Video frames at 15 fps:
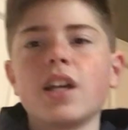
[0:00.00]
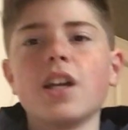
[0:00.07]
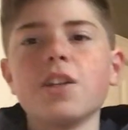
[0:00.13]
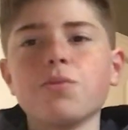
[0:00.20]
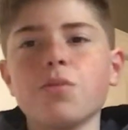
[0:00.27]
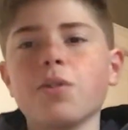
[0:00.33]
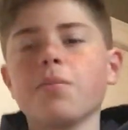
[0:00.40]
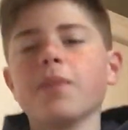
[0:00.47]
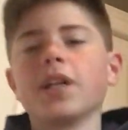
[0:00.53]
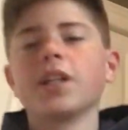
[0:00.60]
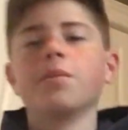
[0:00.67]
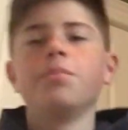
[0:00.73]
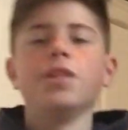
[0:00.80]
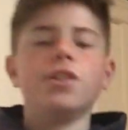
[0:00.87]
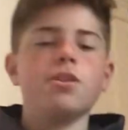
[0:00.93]
guys, welcome back to
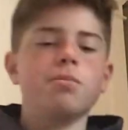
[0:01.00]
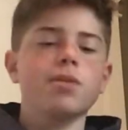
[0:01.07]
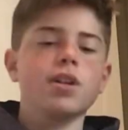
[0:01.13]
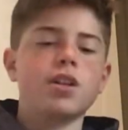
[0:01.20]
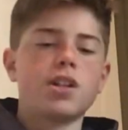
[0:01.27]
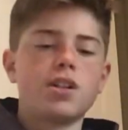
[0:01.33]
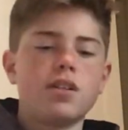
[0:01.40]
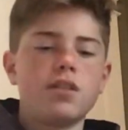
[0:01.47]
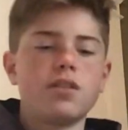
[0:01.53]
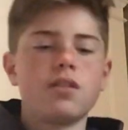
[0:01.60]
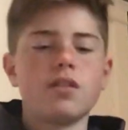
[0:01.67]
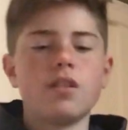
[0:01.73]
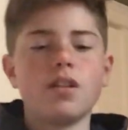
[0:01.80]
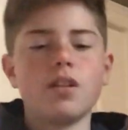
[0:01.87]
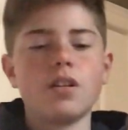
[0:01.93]
BC Productions.
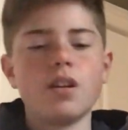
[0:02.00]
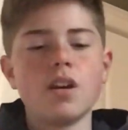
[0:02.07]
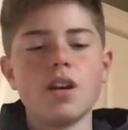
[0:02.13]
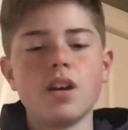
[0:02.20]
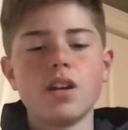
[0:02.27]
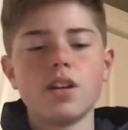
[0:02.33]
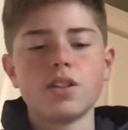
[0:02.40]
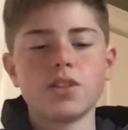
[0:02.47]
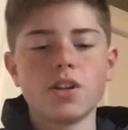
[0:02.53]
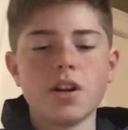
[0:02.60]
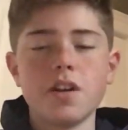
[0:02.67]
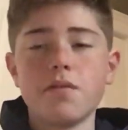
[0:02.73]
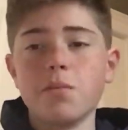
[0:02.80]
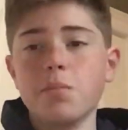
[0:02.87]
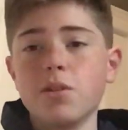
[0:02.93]
Sorry I
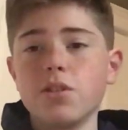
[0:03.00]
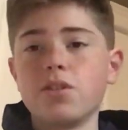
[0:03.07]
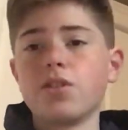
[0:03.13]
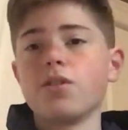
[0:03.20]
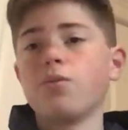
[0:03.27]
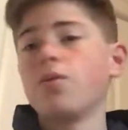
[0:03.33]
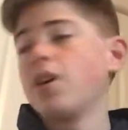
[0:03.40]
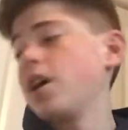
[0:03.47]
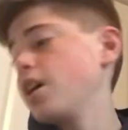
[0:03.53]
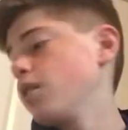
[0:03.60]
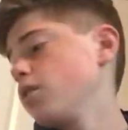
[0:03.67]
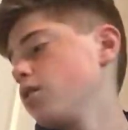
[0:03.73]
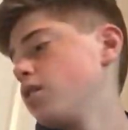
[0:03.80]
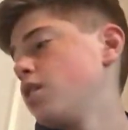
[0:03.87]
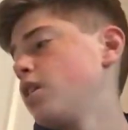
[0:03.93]
haven't posted in a
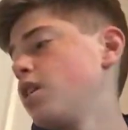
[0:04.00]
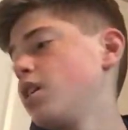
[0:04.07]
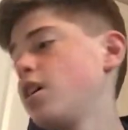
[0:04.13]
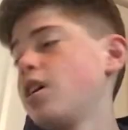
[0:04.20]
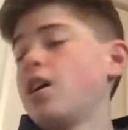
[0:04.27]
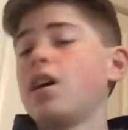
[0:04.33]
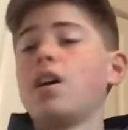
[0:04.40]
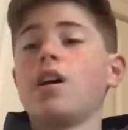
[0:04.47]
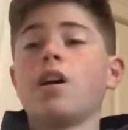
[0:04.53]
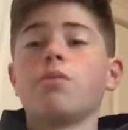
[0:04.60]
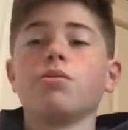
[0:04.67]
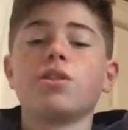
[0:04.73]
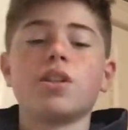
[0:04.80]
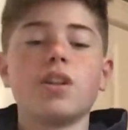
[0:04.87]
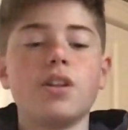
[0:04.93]
while. I
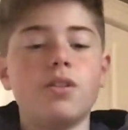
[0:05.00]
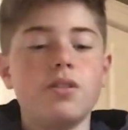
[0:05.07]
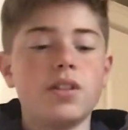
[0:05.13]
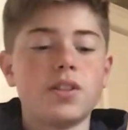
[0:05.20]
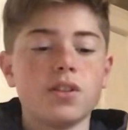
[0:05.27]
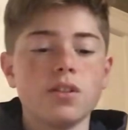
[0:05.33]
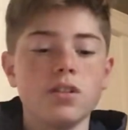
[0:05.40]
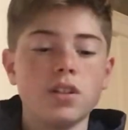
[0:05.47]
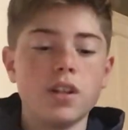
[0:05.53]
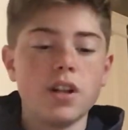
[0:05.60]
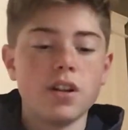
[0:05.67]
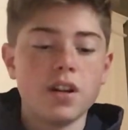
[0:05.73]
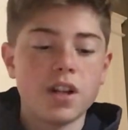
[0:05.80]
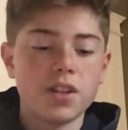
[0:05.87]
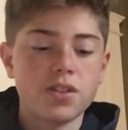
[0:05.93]
was going to do this earlier
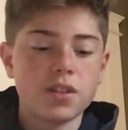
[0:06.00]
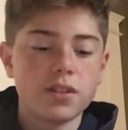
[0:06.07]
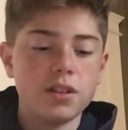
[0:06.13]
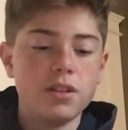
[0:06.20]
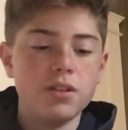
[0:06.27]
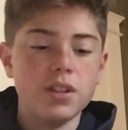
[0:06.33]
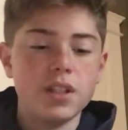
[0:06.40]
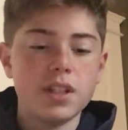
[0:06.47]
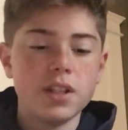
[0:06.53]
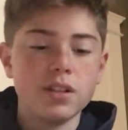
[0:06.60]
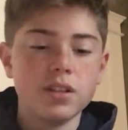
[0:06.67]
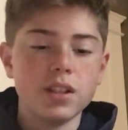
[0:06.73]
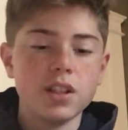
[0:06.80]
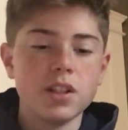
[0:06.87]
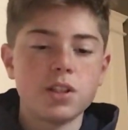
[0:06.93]
and I still have to do the tier
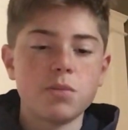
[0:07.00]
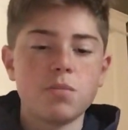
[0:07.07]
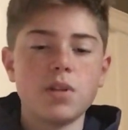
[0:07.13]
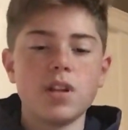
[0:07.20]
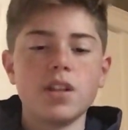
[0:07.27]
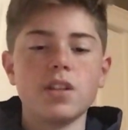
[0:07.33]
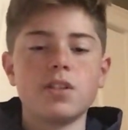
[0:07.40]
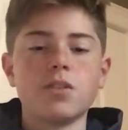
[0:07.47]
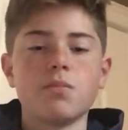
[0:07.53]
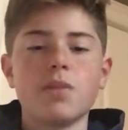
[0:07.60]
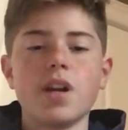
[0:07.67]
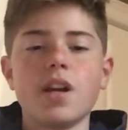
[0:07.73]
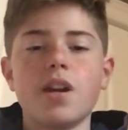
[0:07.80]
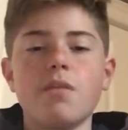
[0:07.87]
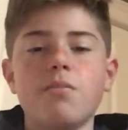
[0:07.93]
list, but it's my
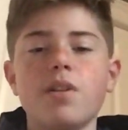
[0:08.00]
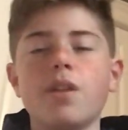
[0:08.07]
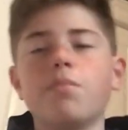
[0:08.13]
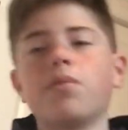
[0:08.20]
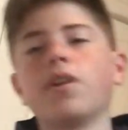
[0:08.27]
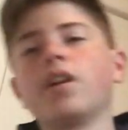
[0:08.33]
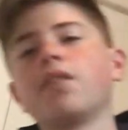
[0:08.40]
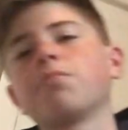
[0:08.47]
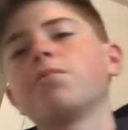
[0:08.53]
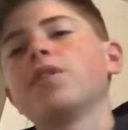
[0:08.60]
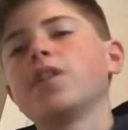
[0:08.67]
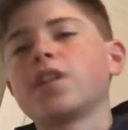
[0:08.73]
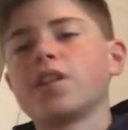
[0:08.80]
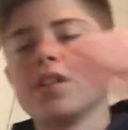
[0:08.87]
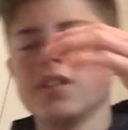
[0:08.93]
NBA playoff
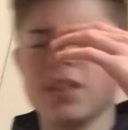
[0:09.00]
predictions,